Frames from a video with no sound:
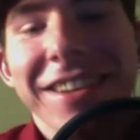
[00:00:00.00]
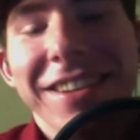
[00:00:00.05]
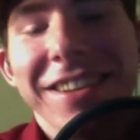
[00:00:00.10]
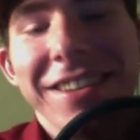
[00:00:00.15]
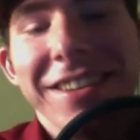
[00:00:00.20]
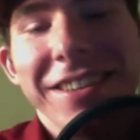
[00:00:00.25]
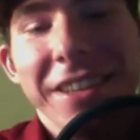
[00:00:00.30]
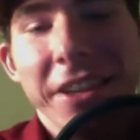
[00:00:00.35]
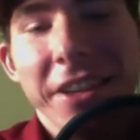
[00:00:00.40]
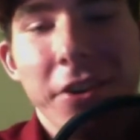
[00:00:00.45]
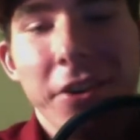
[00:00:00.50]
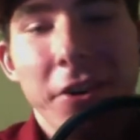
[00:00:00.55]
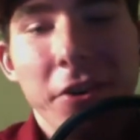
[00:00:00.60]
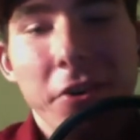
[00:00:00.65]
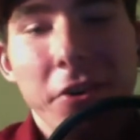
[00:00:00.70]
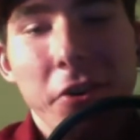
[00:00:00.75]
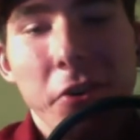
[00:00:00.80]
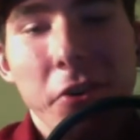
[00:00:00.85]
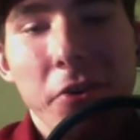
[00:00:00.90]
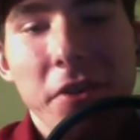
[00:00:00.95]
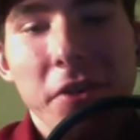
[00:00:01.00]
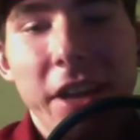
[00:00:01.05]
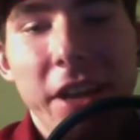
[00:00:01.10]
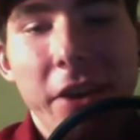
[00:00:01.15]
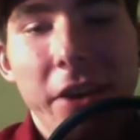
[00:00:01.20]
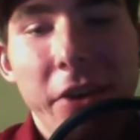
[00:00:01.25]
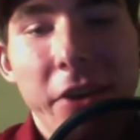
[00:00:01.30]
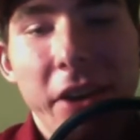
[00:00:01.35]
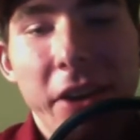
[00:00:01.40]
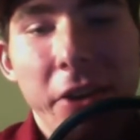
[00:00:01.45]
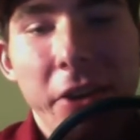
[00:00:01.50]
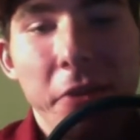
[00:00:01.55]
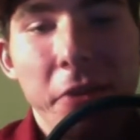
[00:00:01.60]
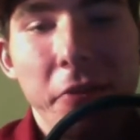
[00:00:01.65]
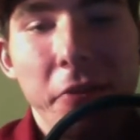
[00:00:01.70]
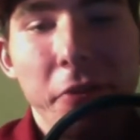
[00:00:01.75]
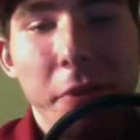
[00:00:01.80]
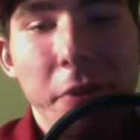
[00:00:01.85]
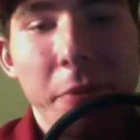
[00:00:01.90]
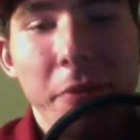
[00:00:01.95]
It all goes downhill
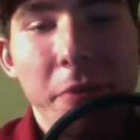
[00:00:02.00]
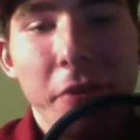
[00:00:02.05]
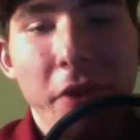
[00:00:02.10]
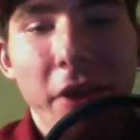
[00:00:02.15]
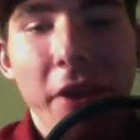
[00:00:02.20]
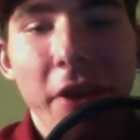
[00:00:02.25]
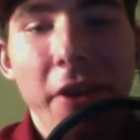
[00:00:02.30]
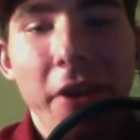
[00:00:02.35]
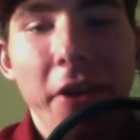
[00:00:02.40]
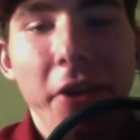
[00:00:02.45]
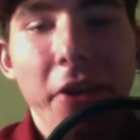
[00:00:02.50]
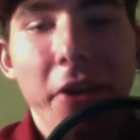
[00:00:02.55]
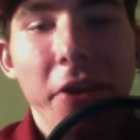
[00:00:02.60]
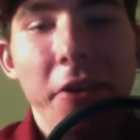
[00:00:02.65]
from there.